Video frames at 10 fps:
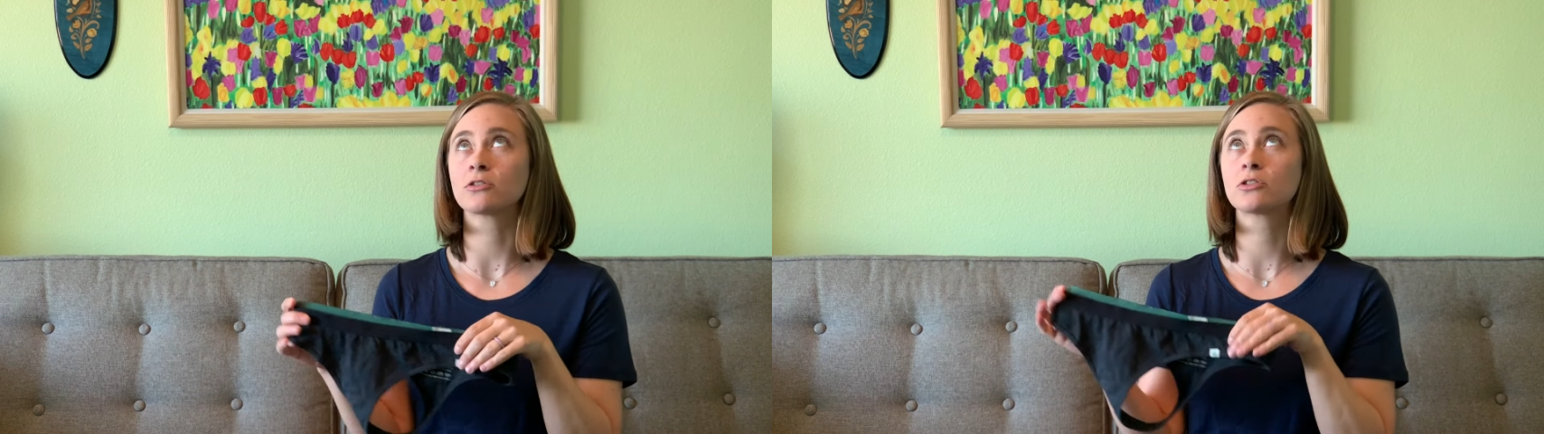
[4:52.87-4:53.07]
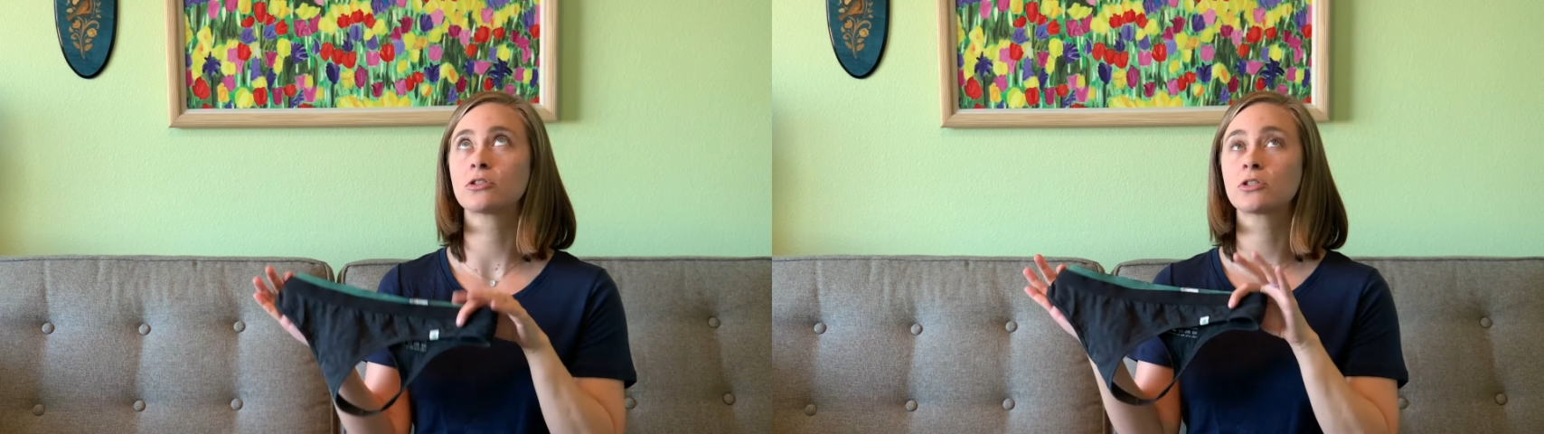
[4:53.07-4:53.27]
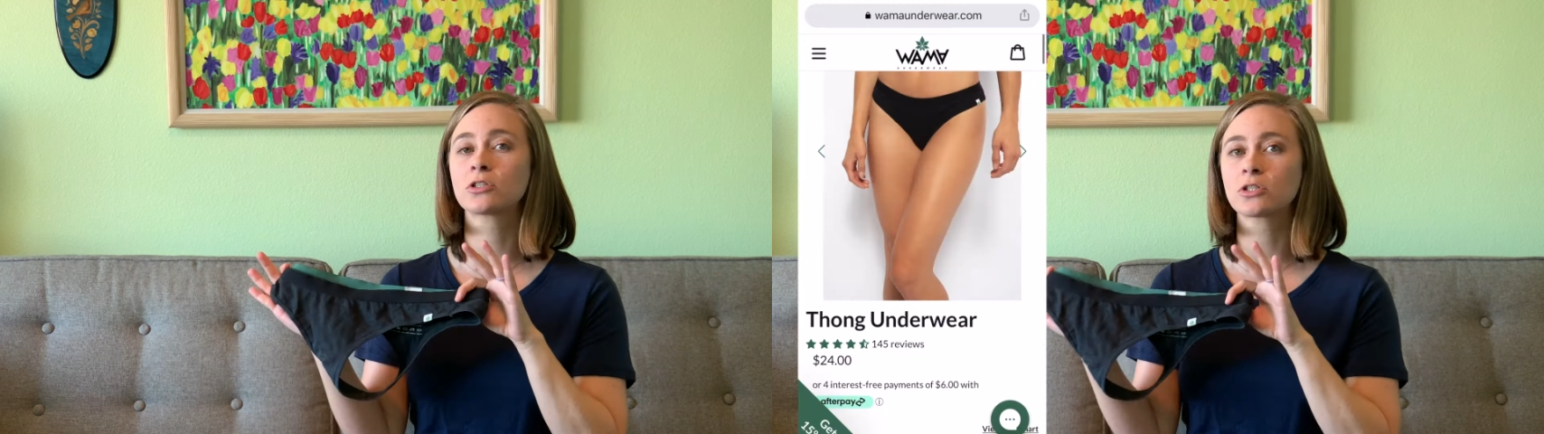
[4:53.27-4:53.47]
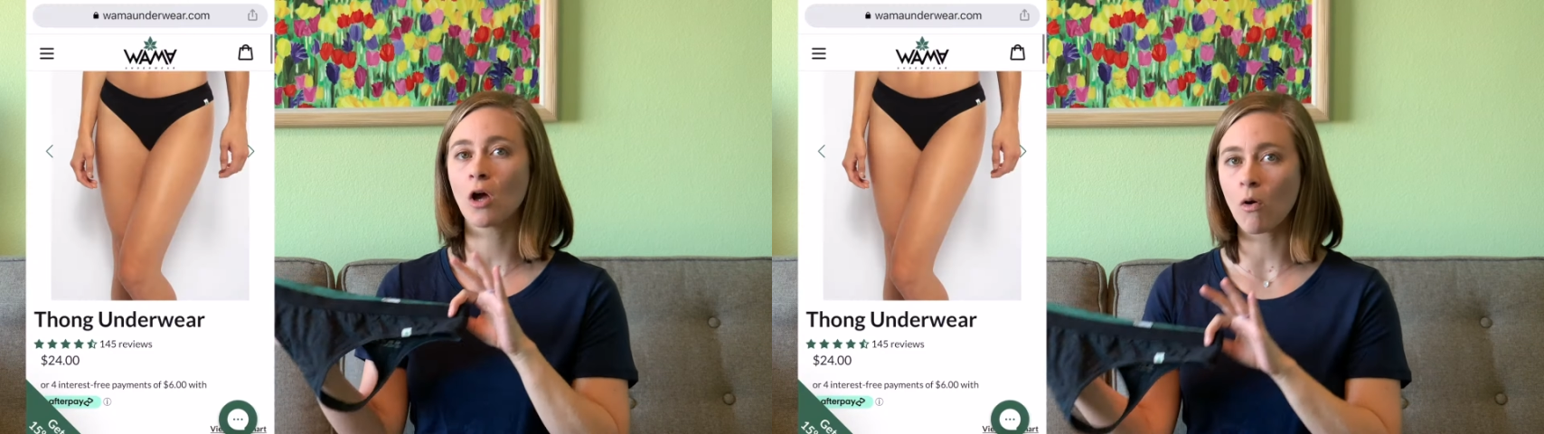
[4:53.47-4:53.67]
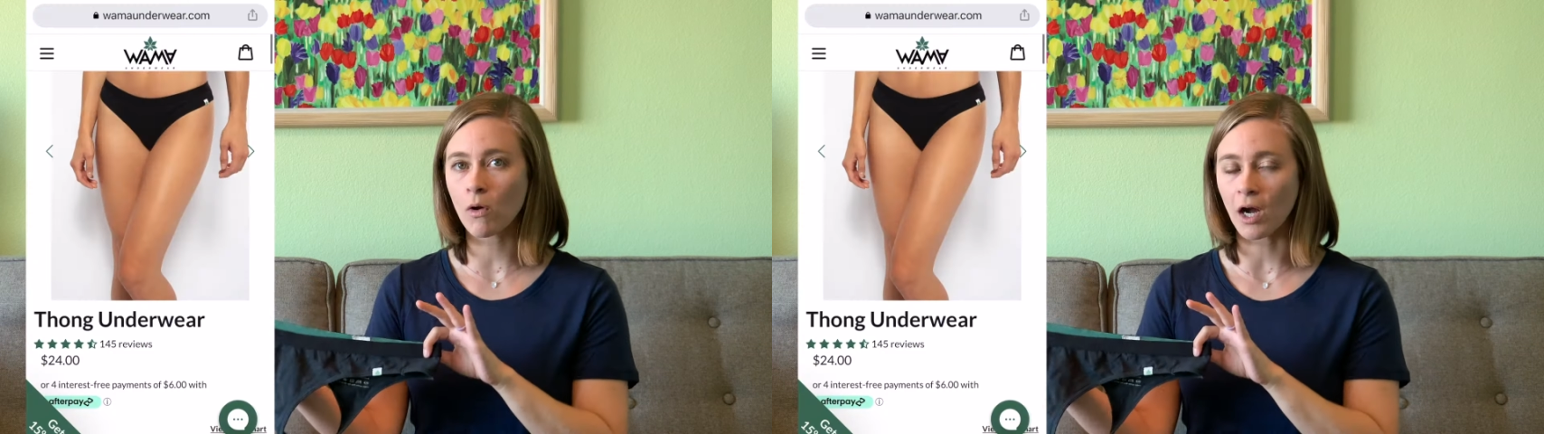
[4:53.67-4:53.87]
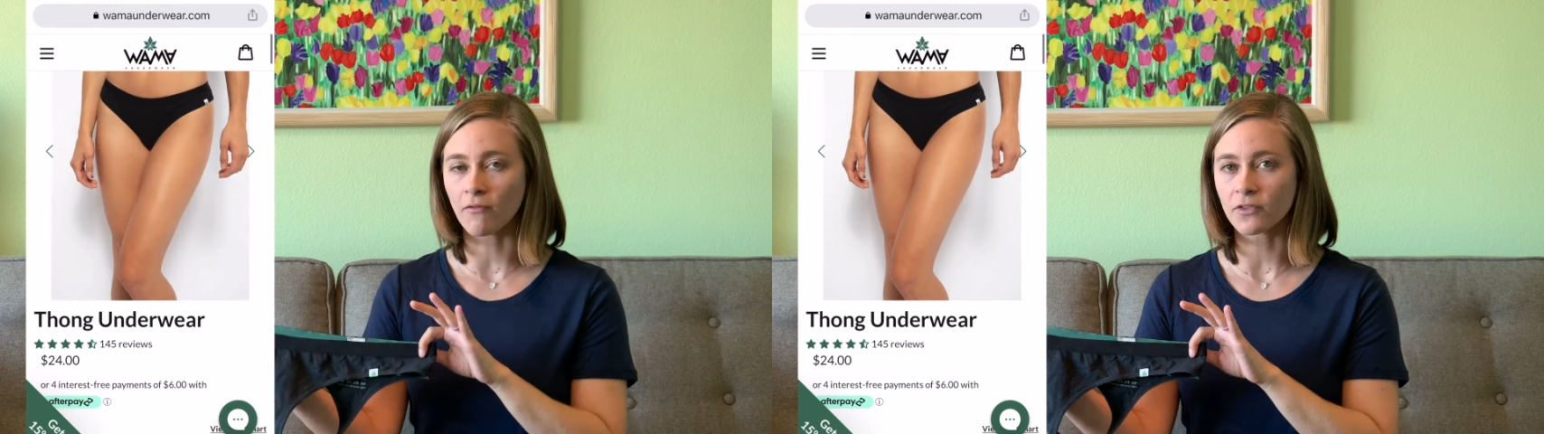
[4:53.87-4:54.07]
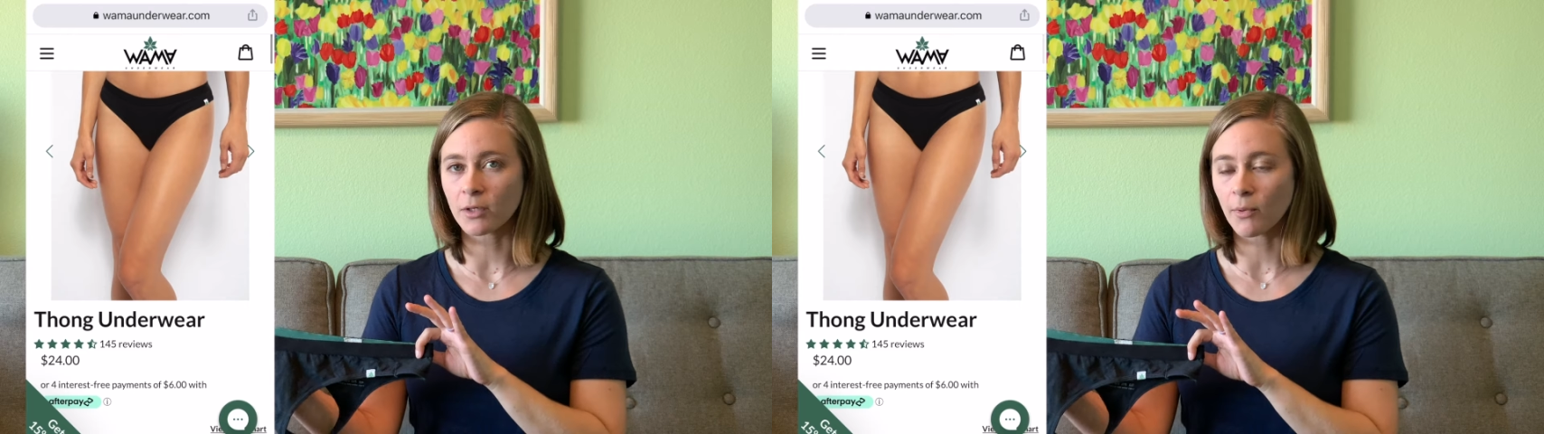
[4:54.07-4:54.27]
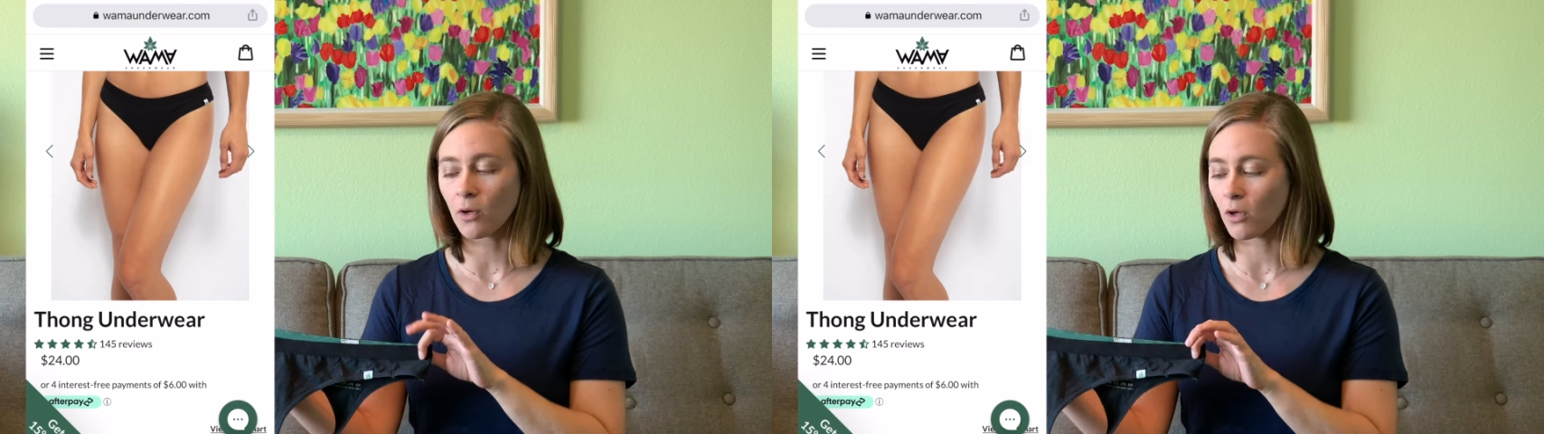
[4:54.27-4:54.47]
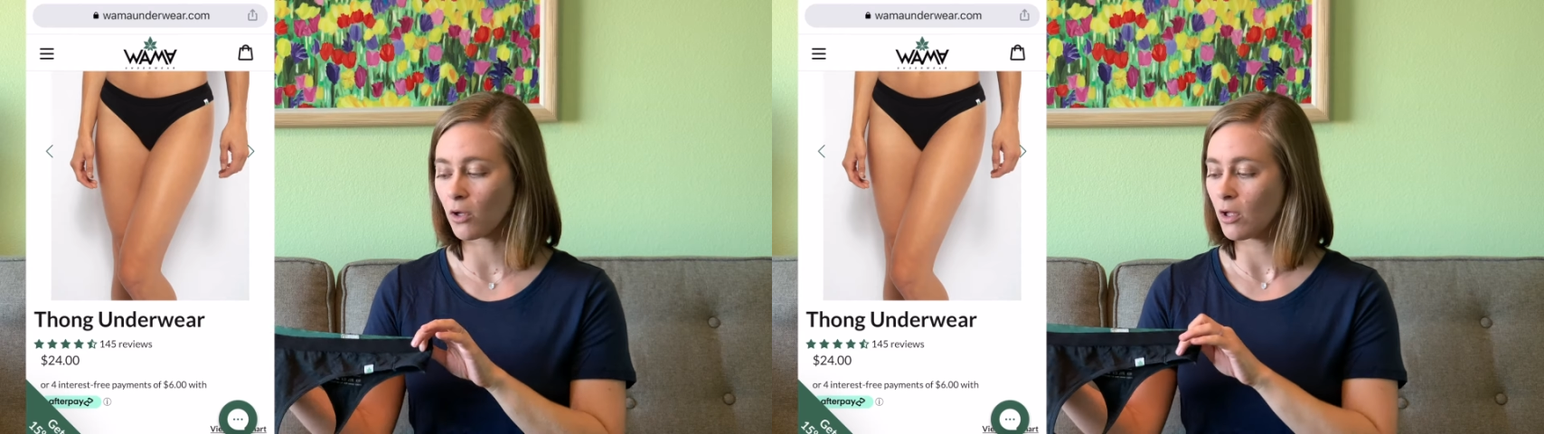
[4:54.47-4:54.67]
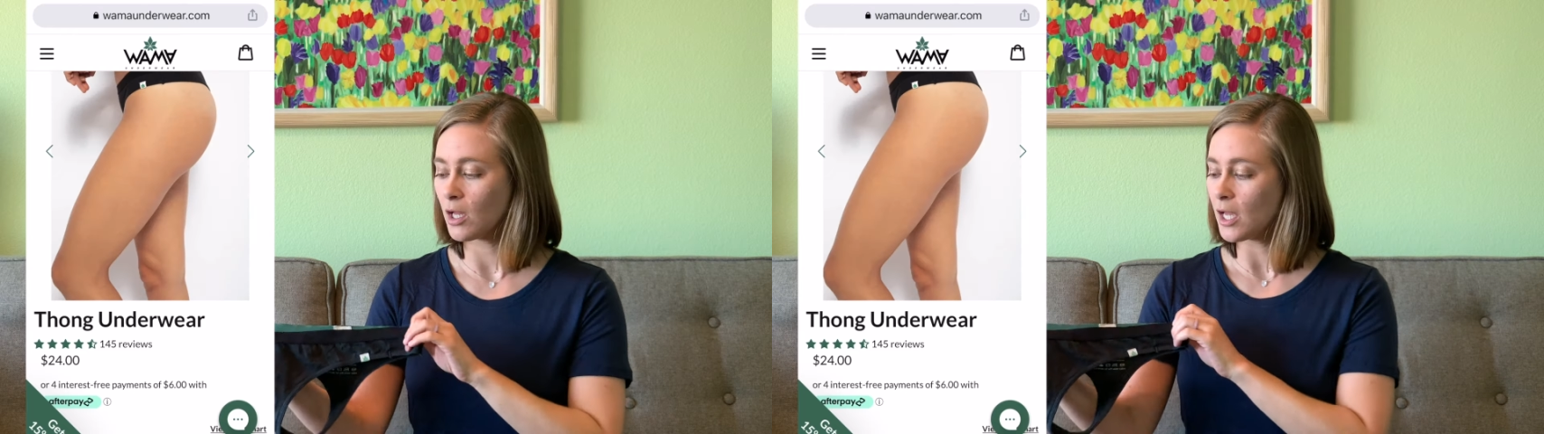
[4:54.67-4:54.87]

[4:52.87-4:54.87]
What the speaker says: so comfortable.